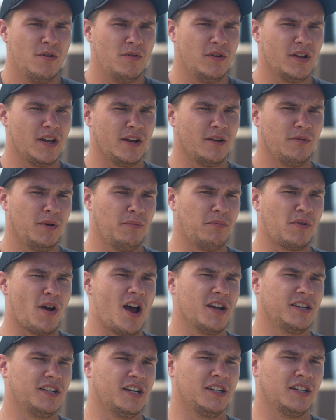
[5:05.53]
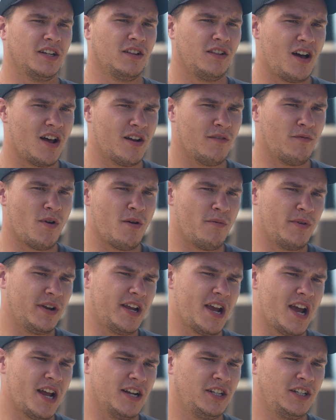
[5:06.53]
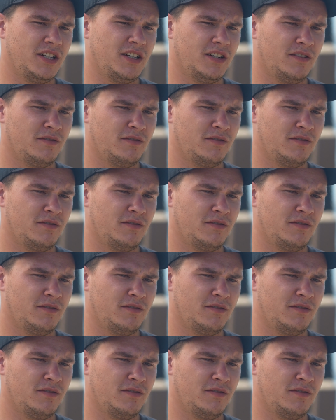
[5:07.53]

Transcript: We process a lot of what we catch